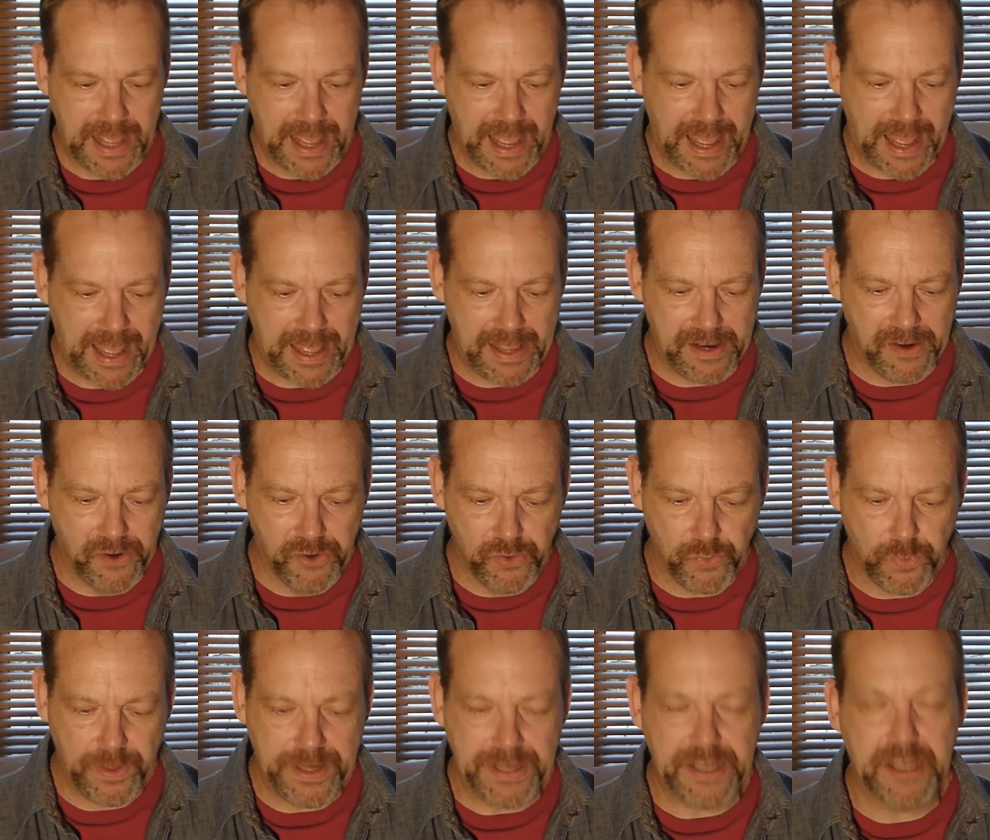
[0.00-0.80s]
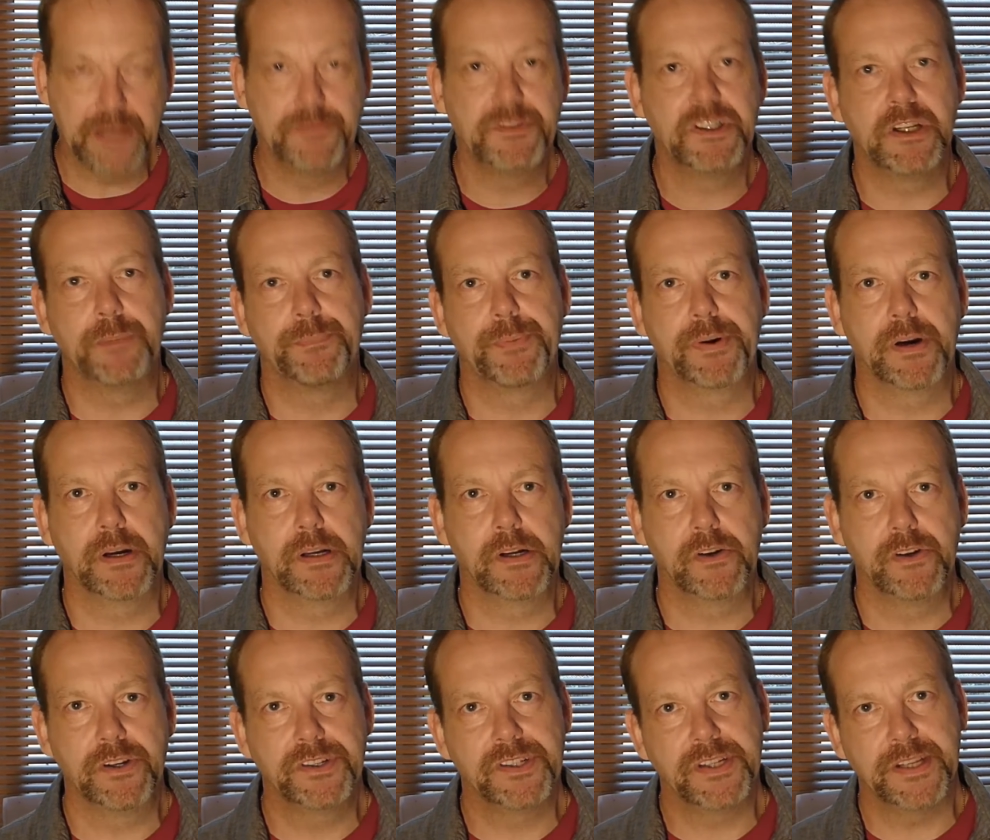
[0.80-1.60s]
And when it comes to
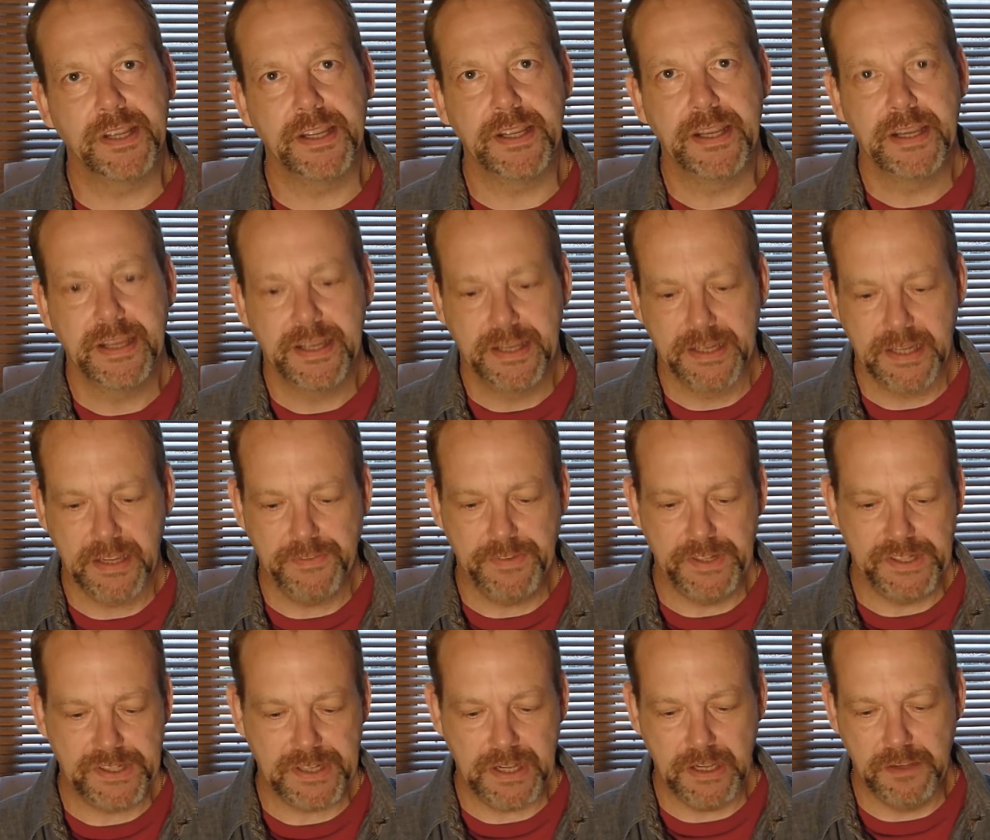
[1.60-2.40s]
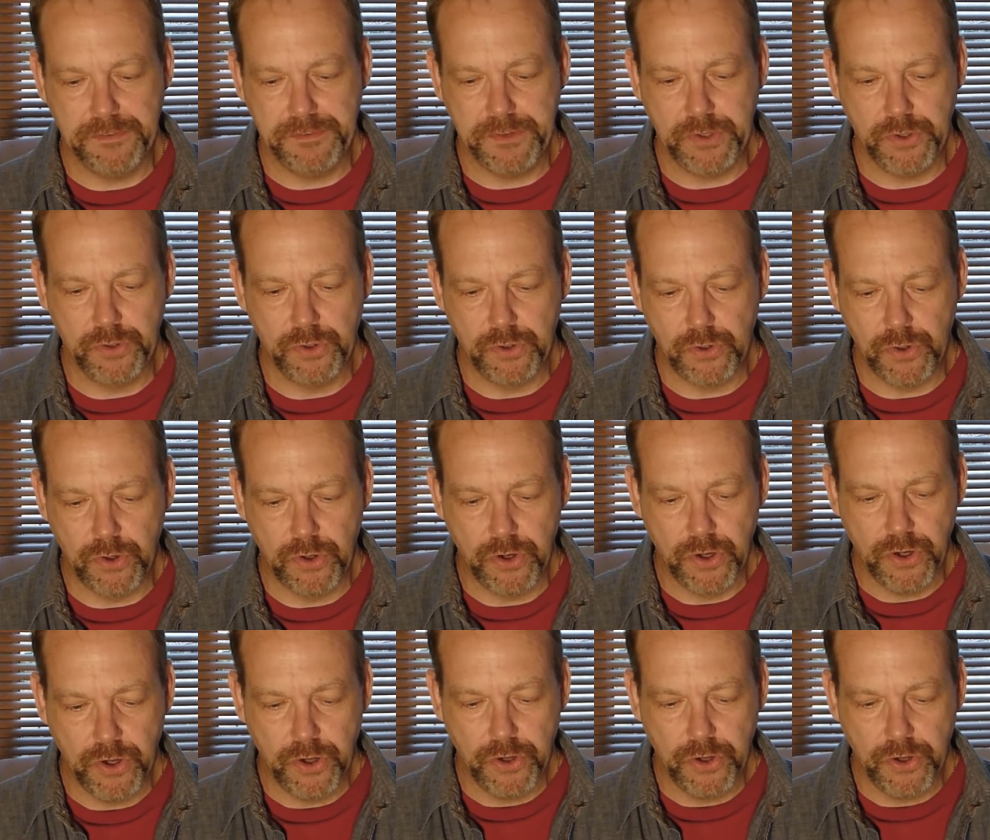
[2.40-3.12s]
priority, give yourself your